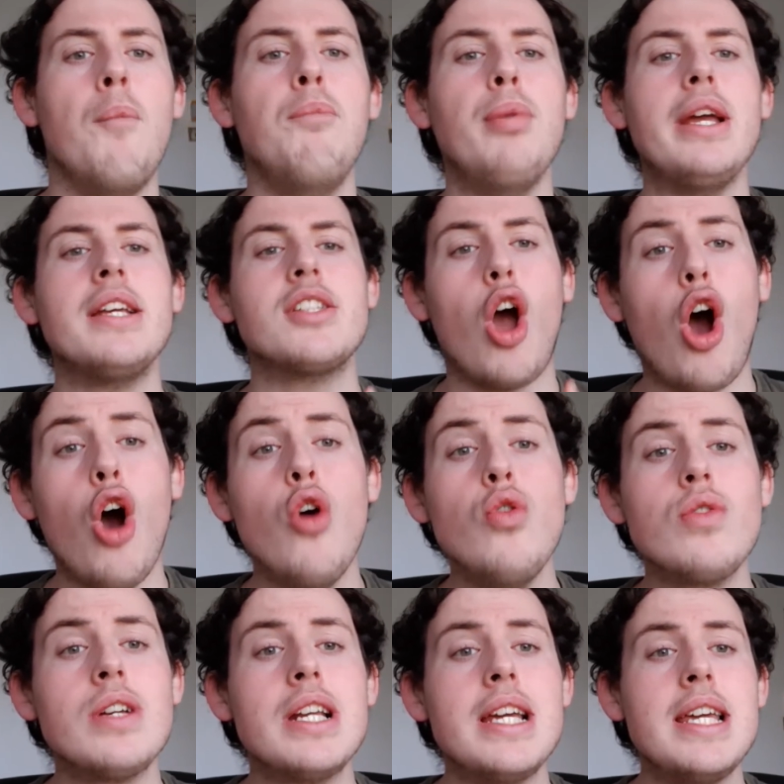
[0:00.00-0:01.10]
But it's
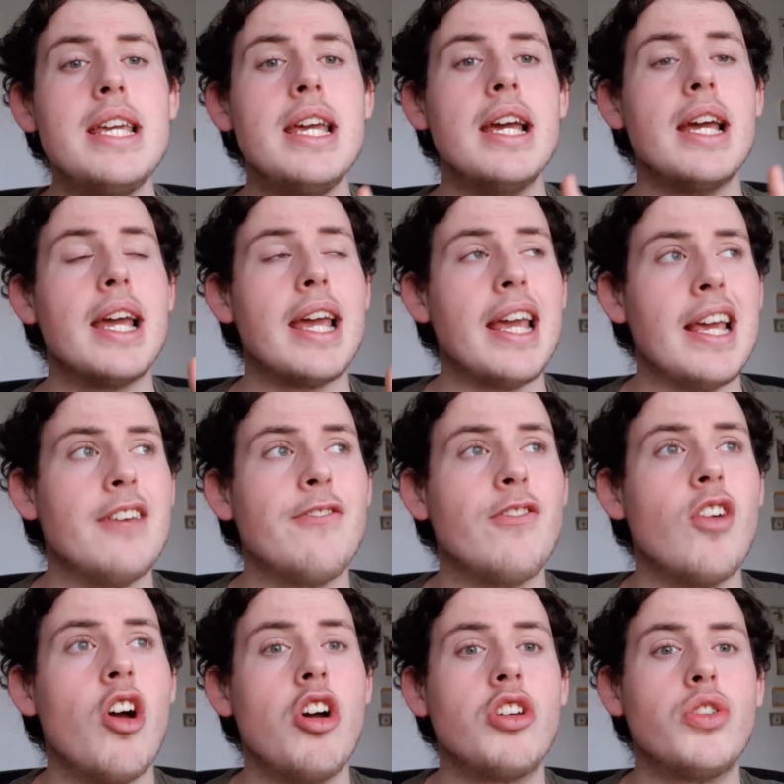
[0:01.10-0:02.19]
only if
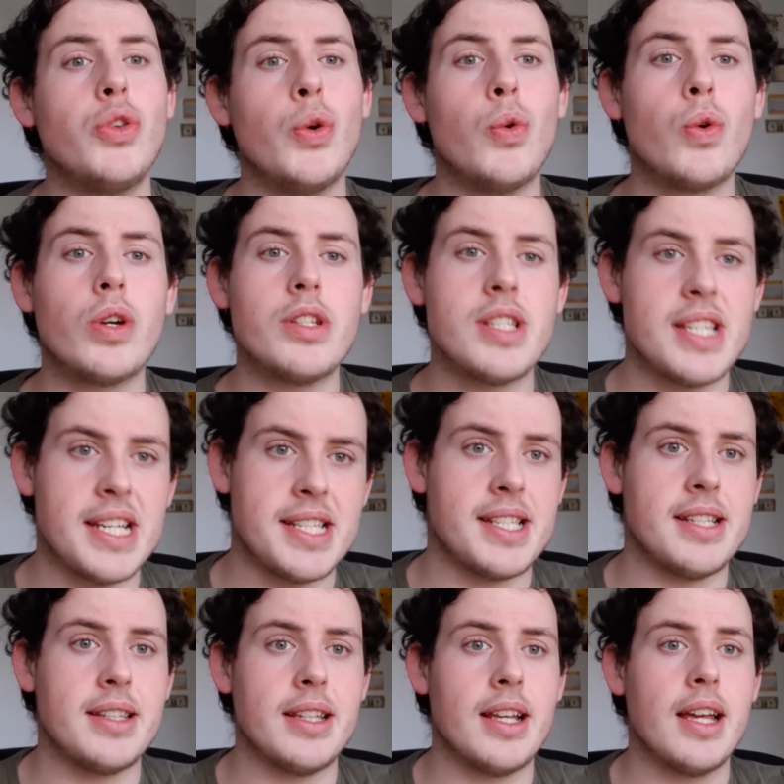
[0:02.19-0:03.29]
you're
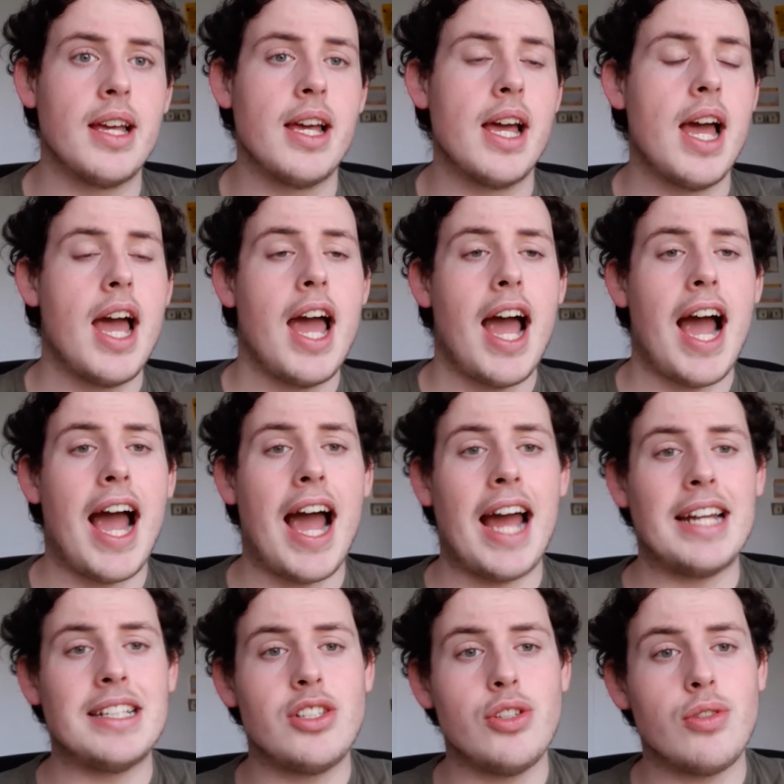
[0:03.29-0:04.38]
consistent.
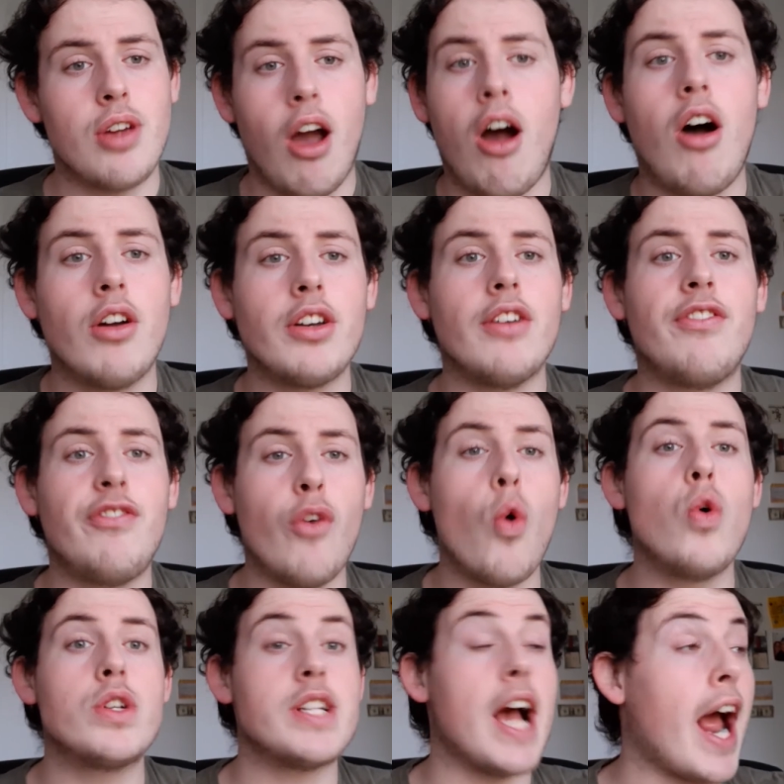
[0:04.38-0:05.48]
And you can't
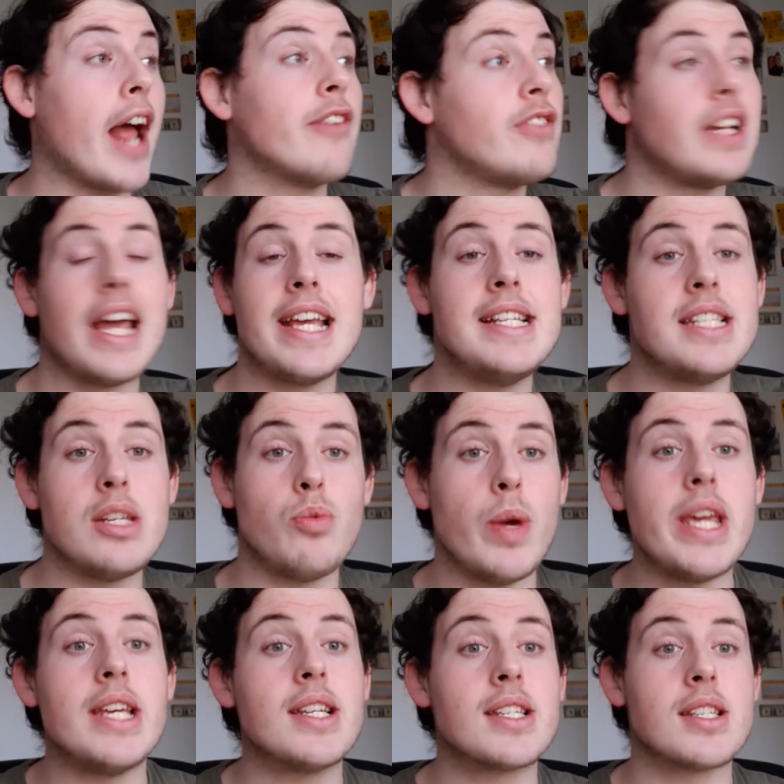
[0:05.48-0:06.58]
afford to have lazy
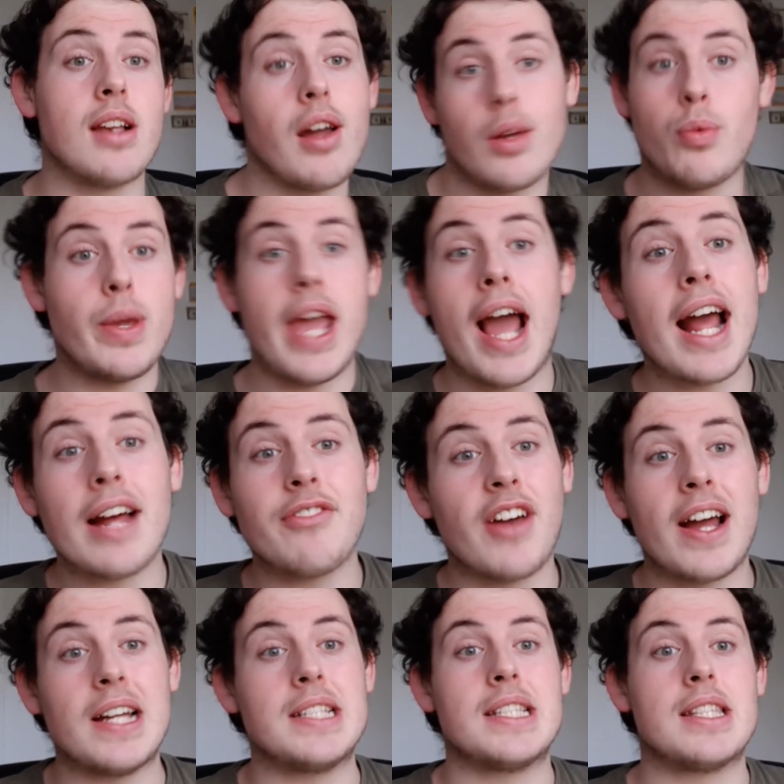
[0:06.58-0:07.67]
weeks like we have
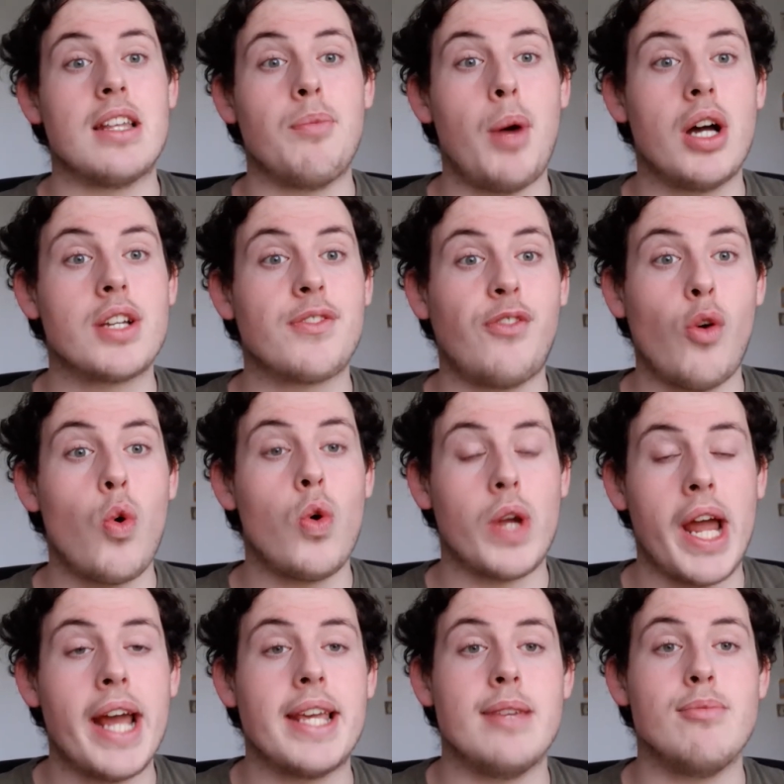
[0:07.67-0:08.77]
had the past four
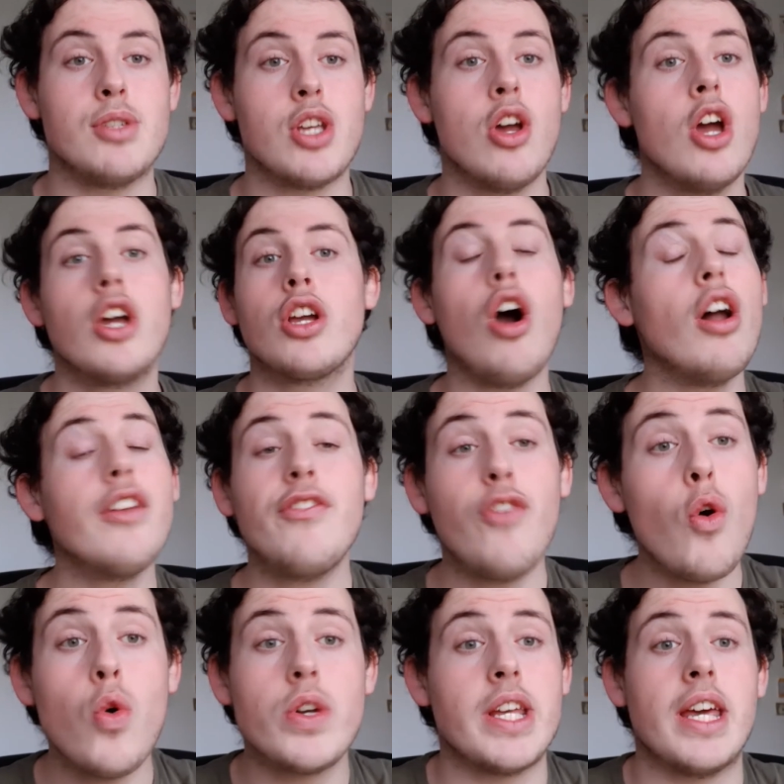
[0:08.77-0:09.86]
games. Can't
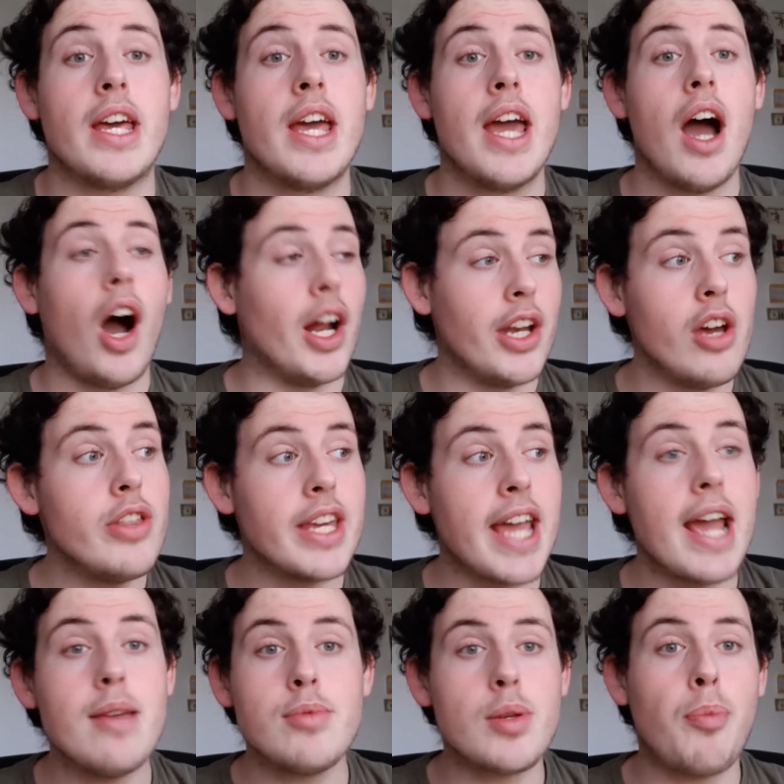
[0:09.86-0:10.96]
afford it. I know the
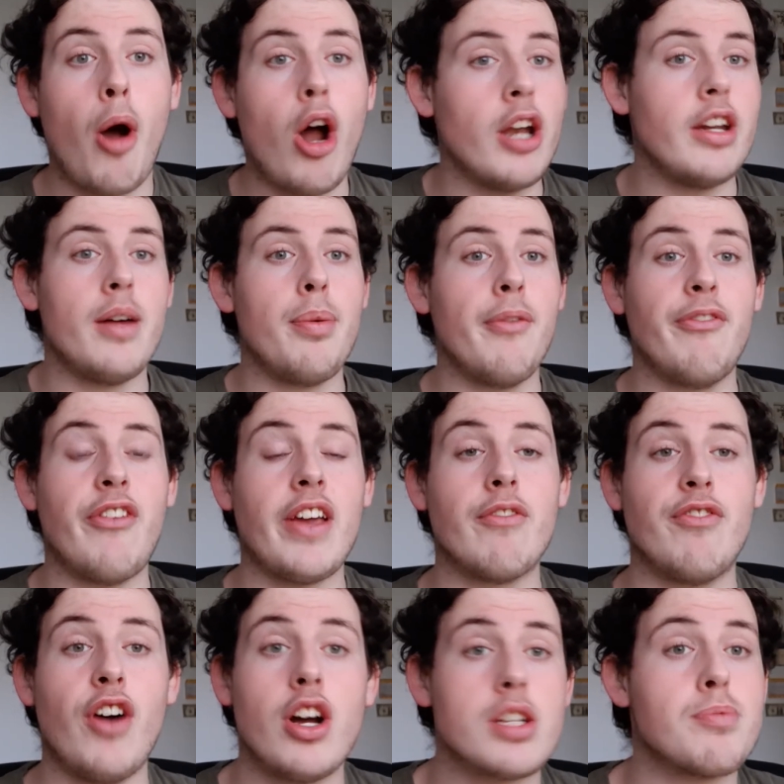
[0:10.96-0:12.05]
games are piling up and thick
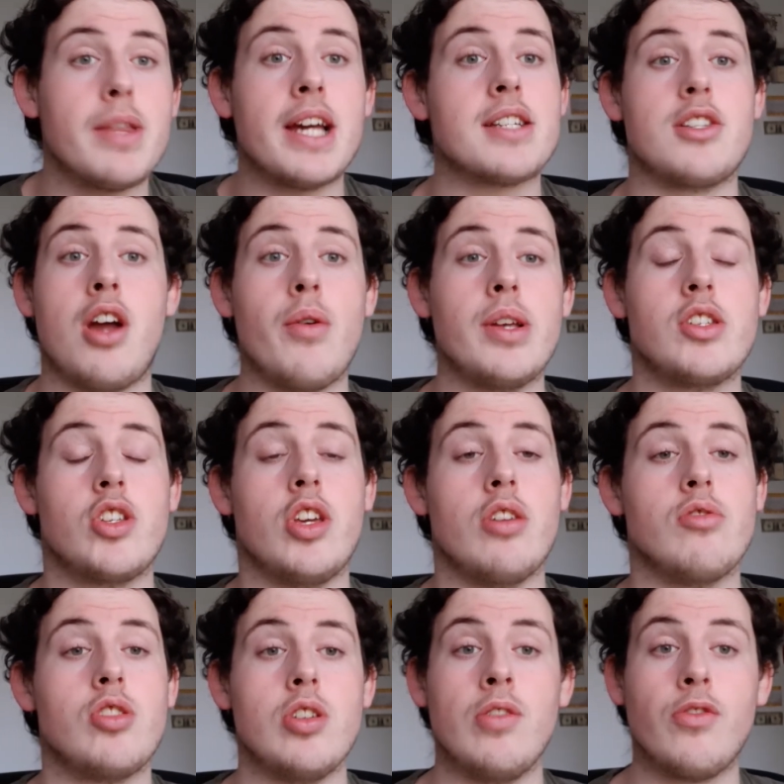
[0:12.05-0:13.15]
and fast, but that's no
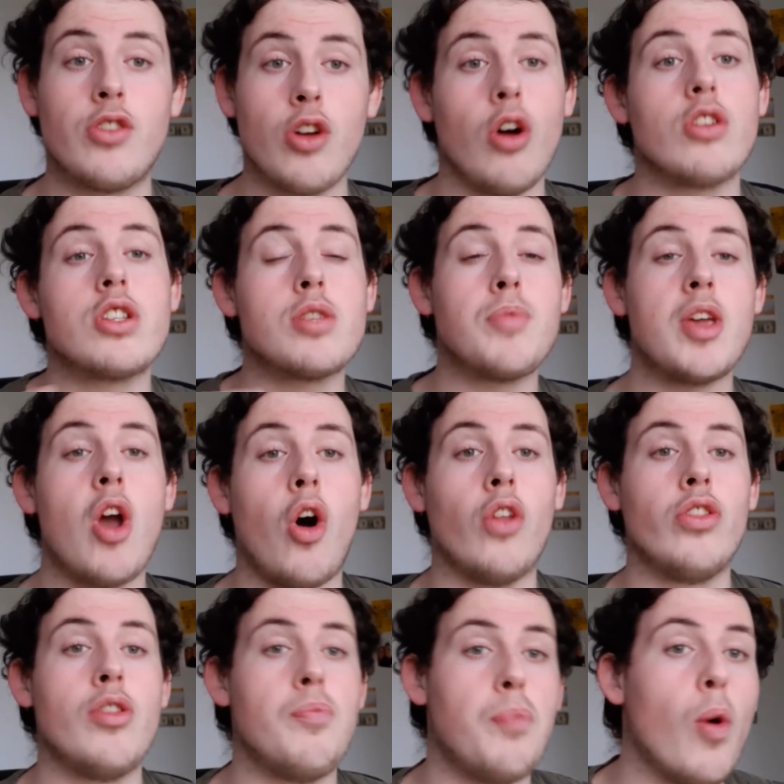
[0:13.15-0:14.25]
excuse. You've got to be
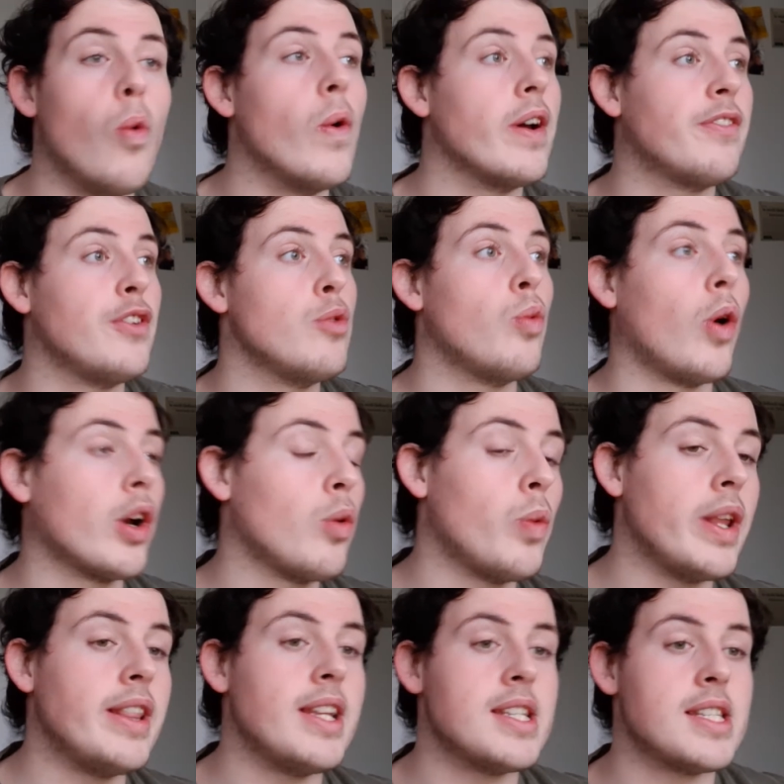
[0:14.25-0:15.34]
on the ball. If you want to
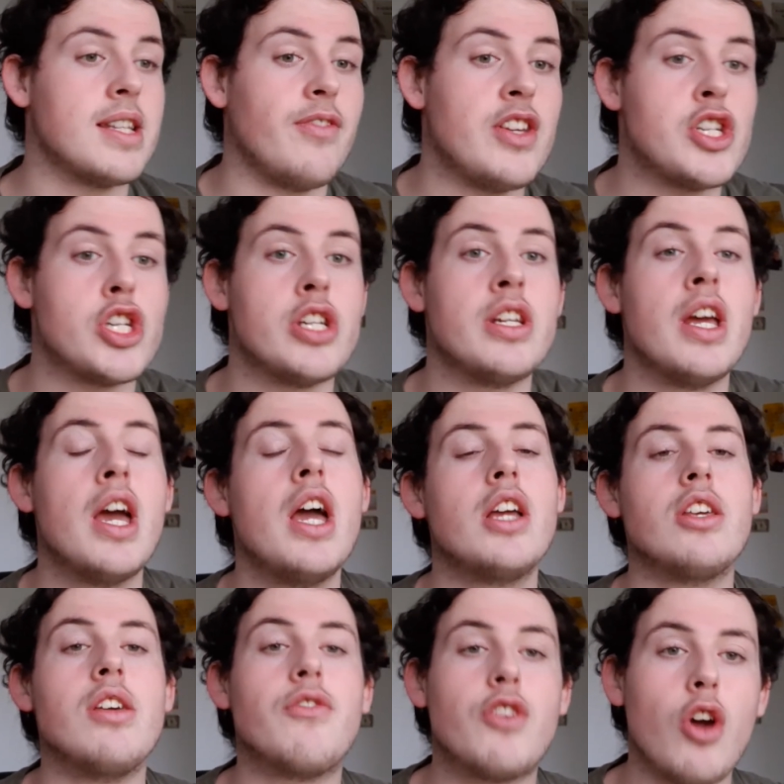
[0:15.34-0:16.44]
win this division,
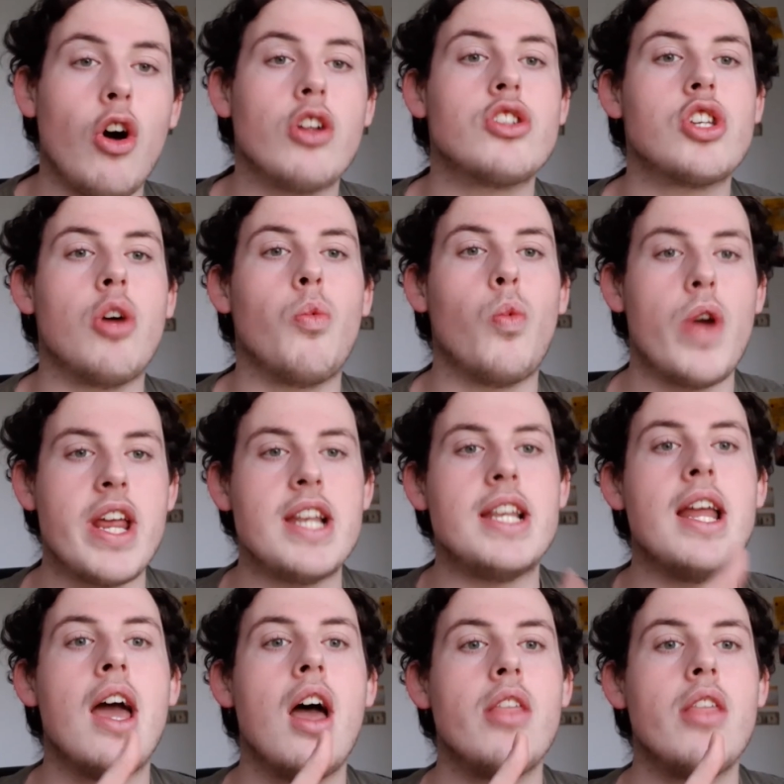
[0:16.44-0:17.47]
you've got to win